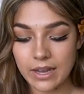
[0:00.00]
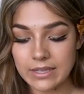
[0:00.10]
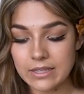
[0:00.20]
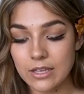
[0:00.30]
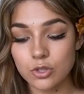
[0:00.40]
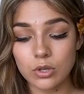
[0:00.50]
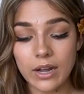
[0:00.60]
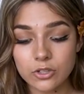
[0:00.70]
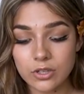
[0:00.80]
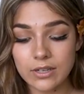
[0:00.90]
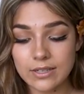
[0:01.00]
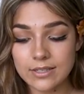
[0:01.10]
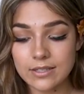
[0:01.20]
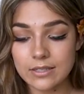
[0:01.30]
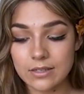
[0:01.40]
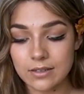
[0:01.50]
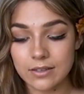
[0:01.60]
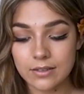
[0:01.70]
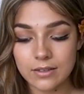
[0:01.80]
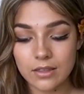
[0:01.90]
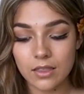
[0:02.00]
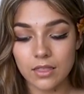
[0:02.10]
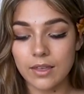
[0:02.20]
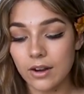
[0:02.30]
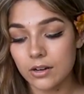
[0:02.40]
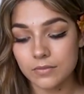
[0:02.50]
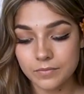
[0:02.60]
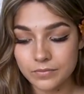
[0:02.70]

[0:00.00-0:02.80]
guys, the attraction is still there.